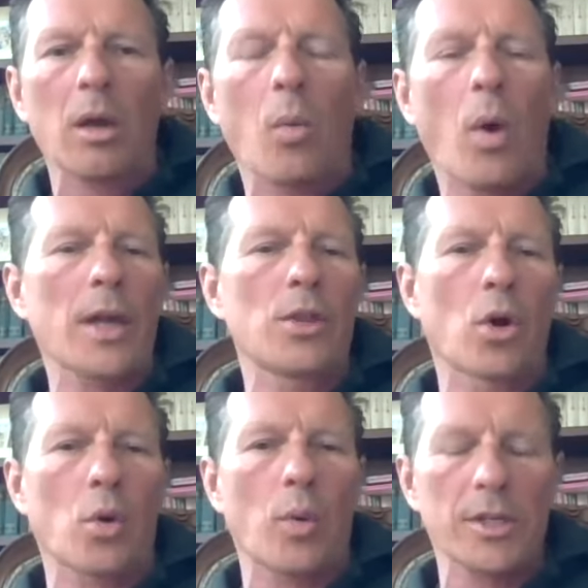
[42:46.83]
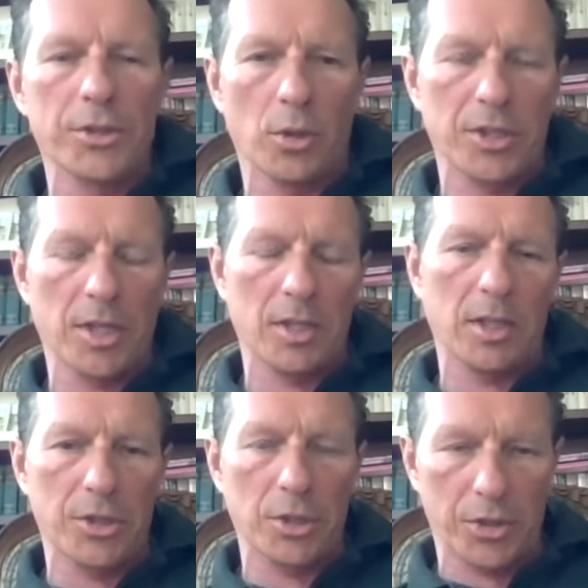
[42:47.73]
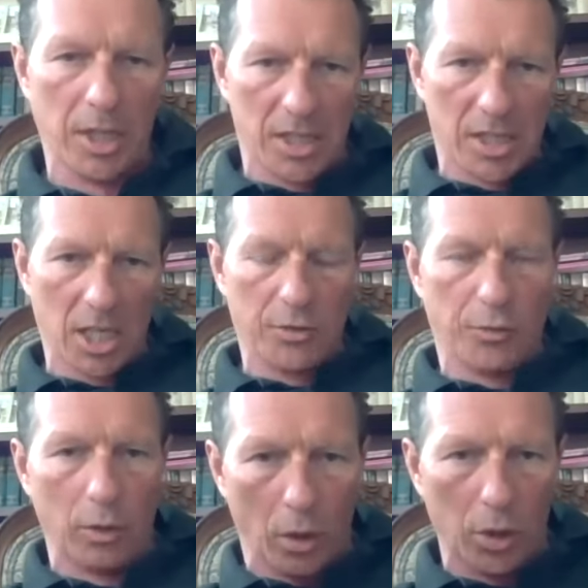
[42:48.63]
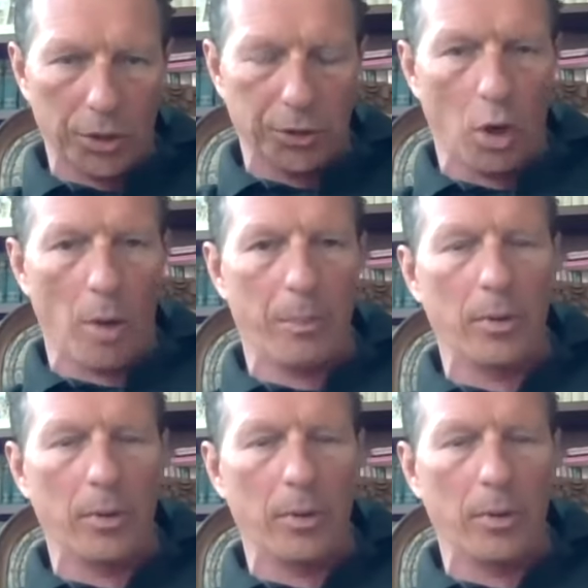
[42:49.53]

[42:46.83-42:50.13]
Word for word: Why Norway is so, is so successful on the top